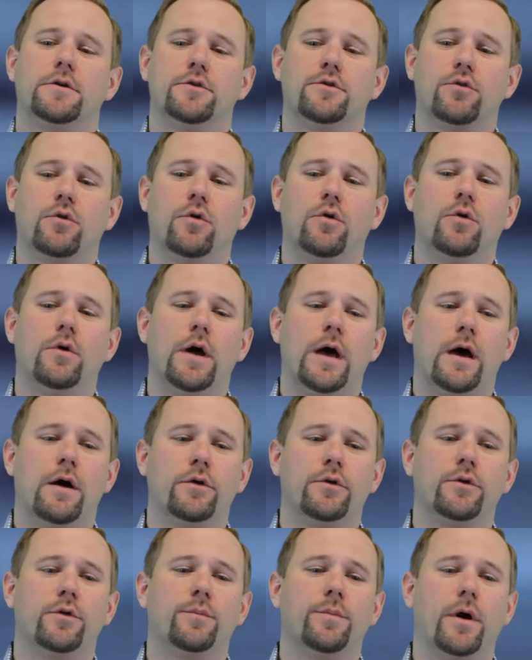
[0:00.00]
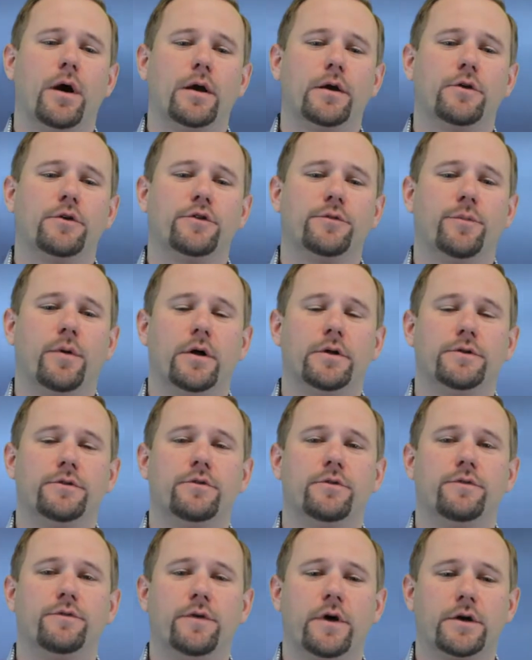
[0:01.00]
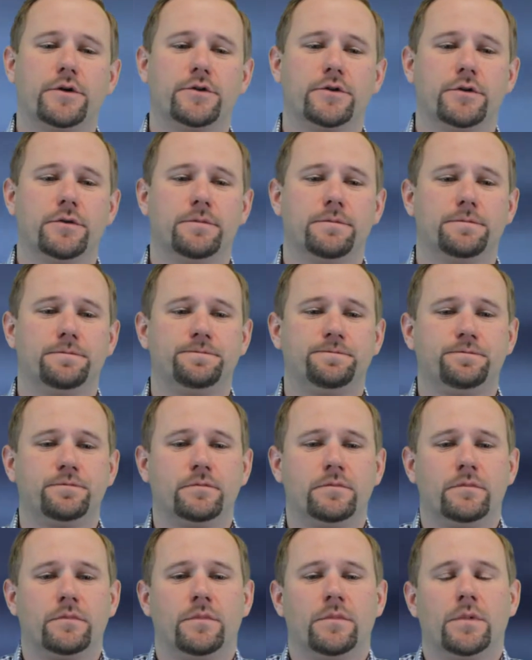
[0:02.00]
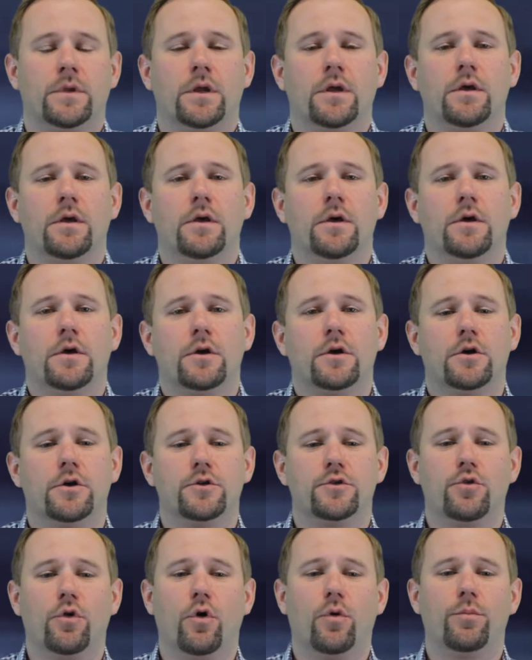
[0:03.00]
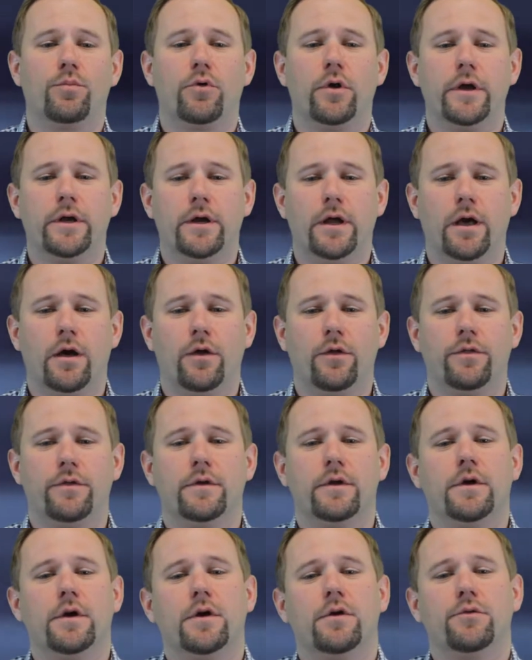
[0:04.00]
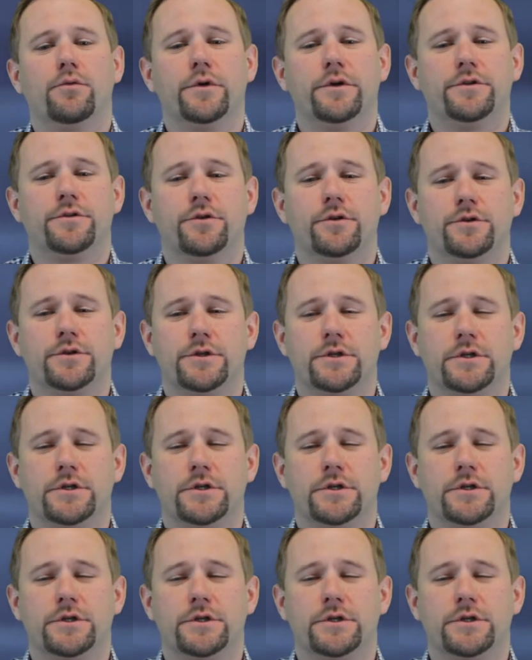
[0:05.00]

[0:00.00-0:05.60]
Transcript: control how your body responds to infection. Control brain health. Research